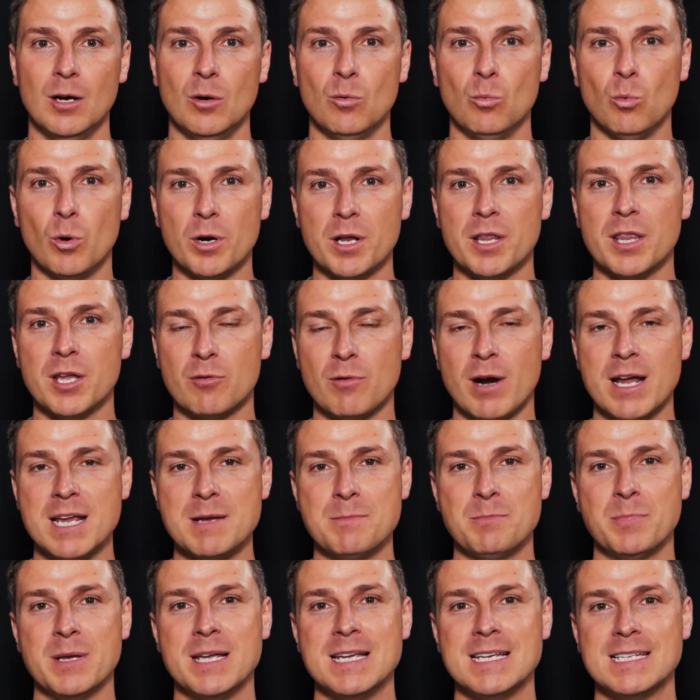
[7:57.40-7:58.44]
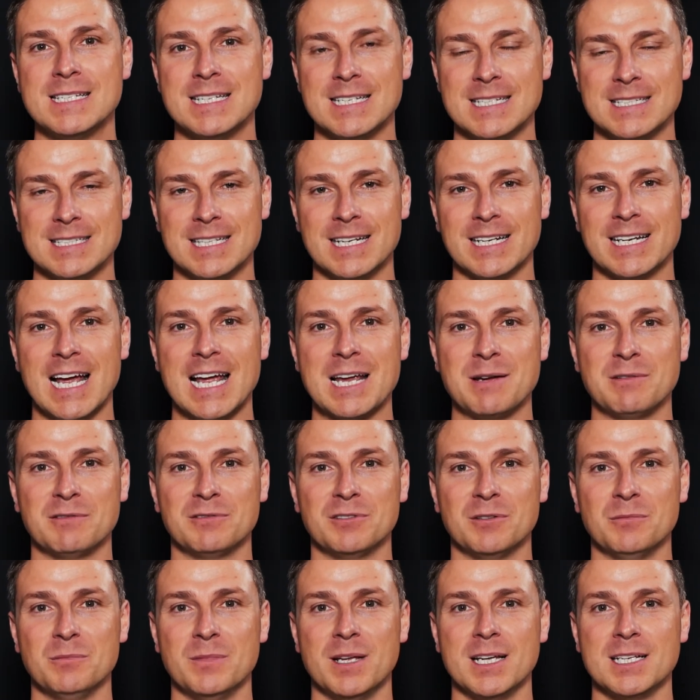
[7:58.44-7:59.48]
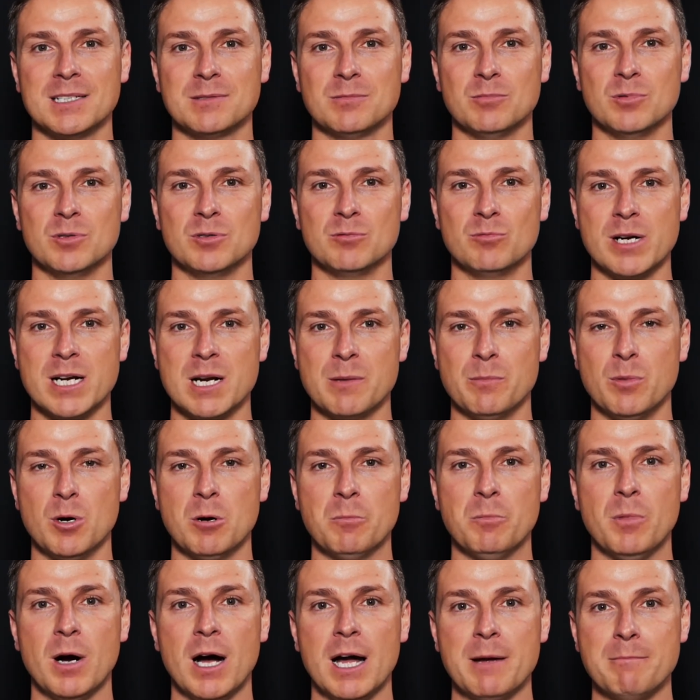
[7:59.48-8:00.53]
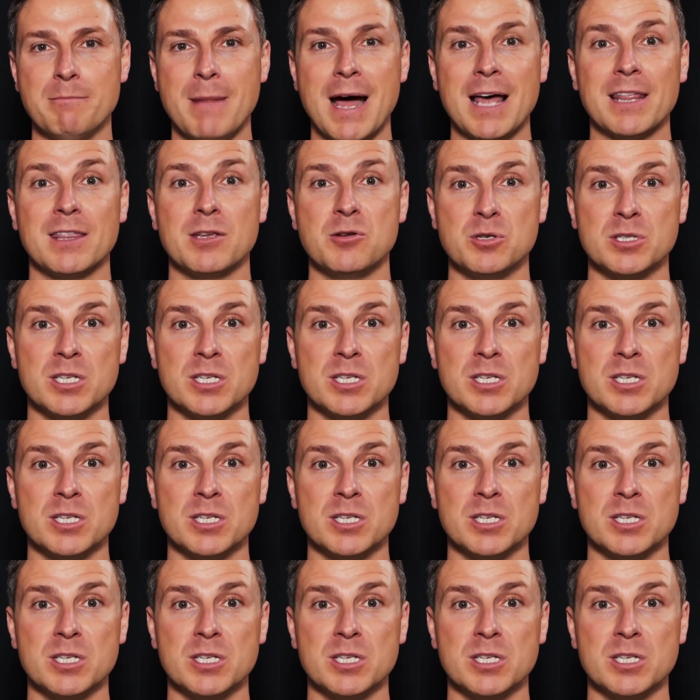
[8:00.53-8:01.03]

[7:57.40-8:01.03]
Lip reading: One of the great pieces that came from this was reading a book by Matthew